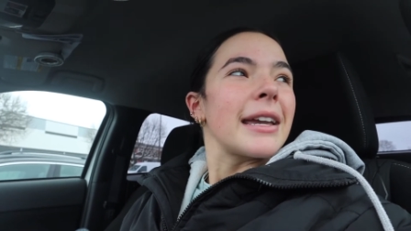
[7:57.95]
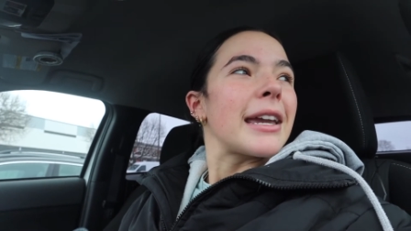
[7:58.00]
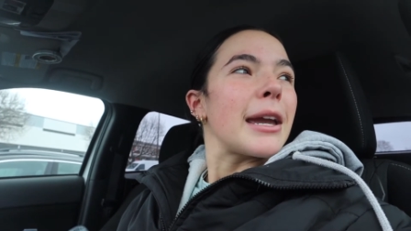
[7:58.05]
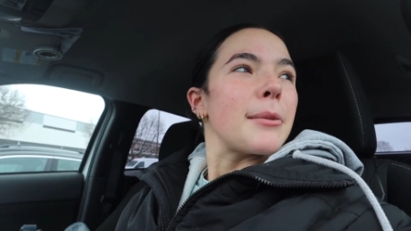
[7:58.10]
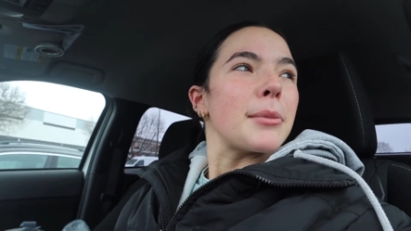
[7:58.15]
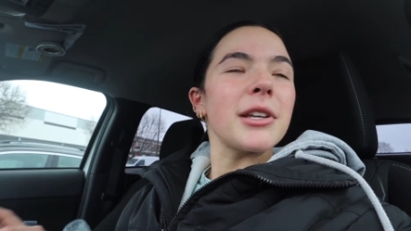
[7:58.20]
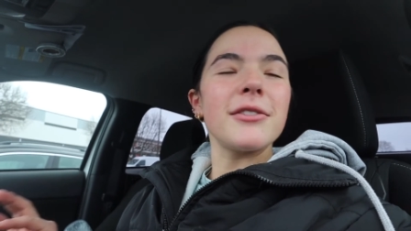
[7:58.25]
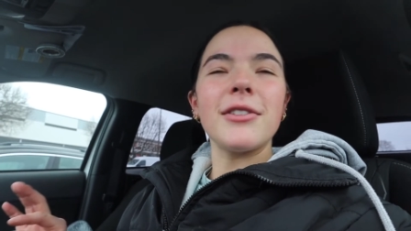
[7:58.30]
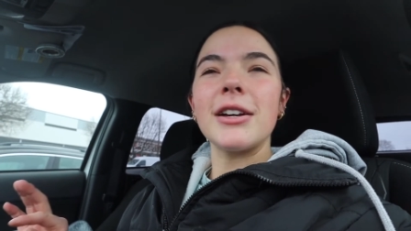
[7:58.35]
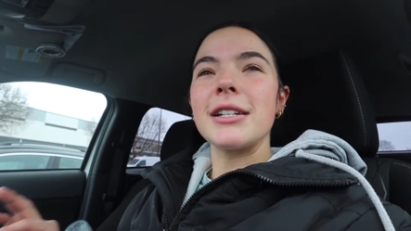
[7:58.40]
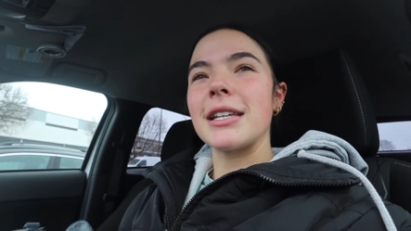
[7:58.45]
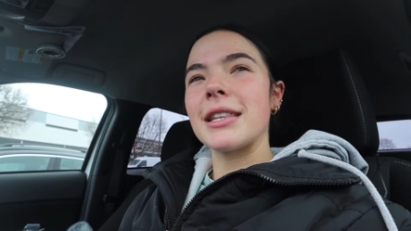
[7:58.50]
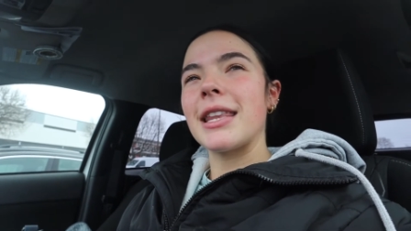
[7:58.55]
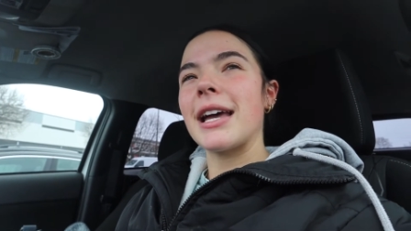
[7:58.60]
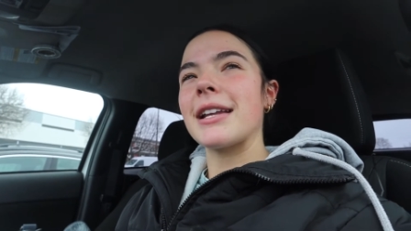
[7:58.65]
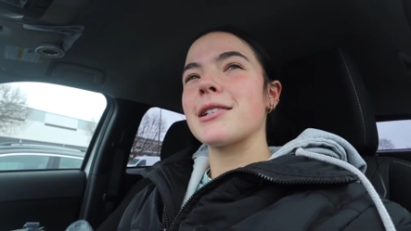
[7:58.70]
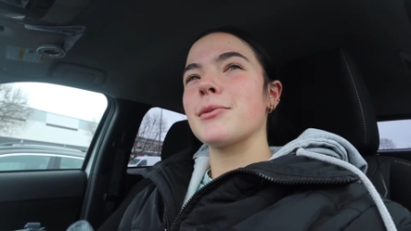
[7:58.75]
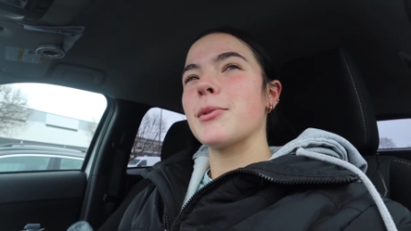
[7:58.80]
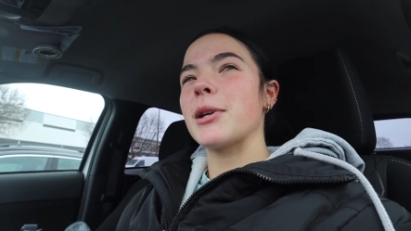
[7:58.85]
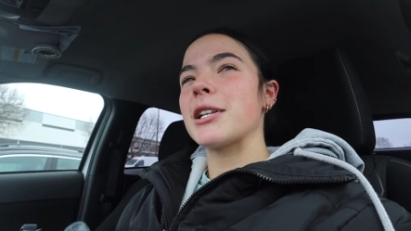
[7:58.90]
Can't believe I did
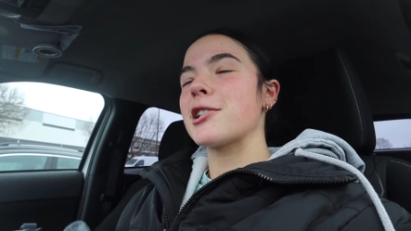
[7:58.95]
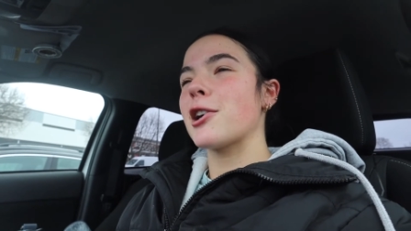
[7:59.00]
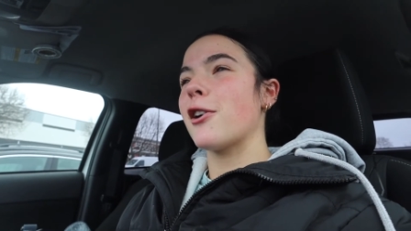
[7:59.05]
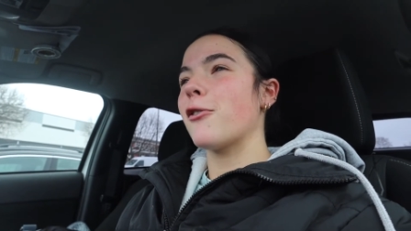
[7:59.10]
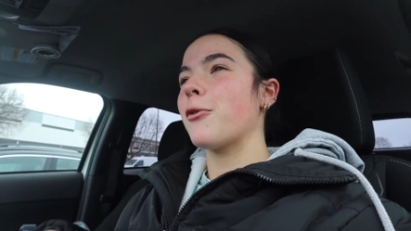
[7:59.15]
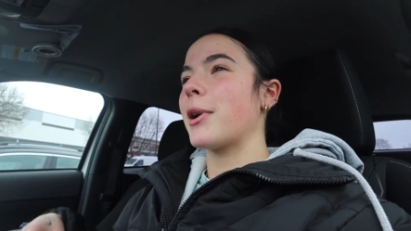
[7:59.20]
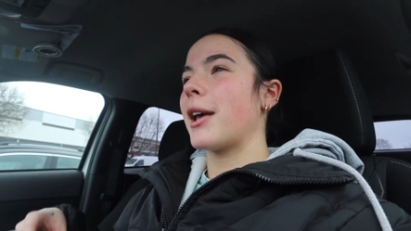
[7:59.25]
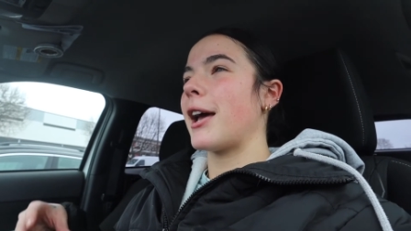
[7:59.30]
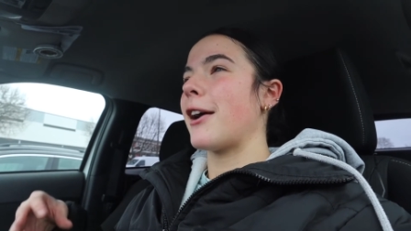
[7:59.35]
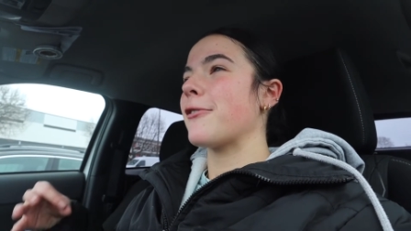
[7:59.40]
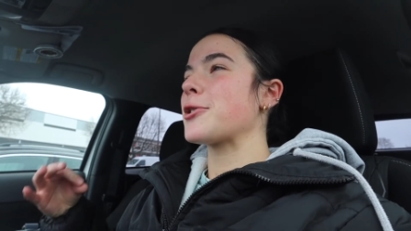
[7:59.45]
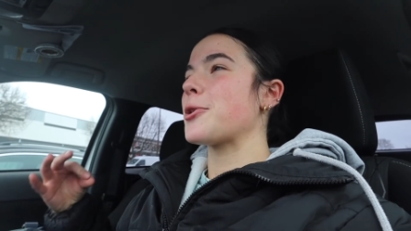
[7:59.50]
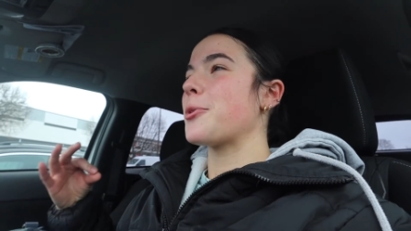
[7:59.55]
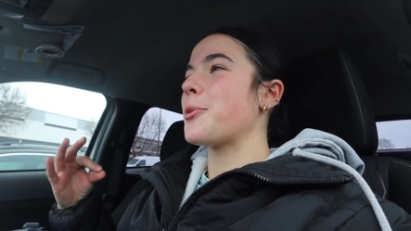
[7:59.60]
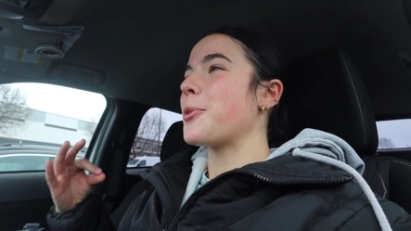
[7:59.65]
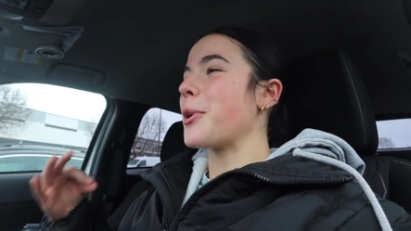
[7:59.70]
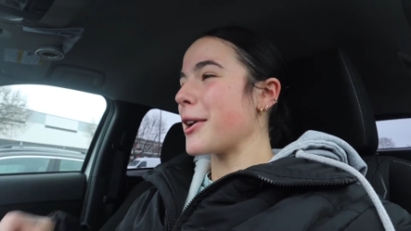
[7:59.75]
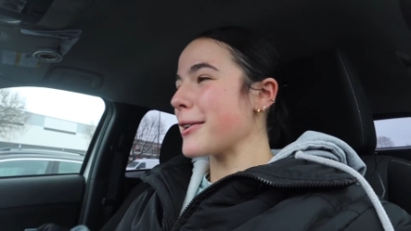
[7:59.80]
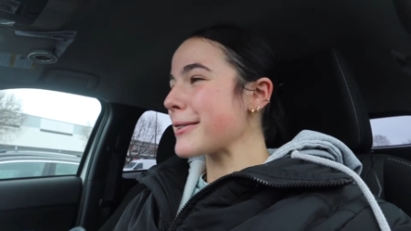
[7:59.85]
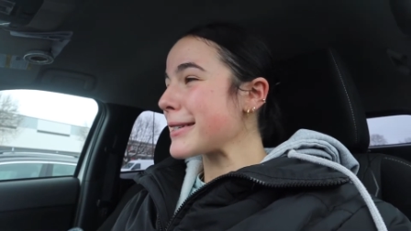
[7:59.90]
that to myself when I have to
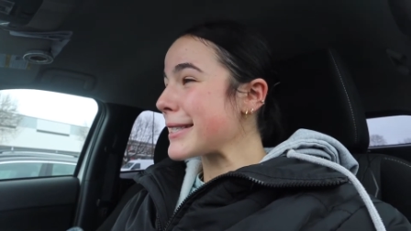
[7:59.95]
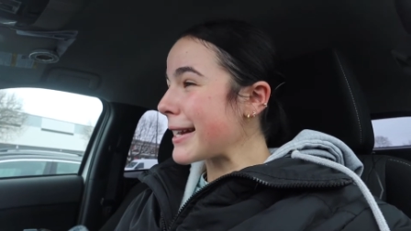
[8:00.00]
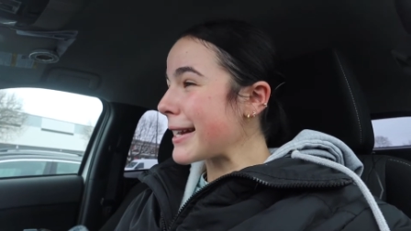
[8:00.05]
work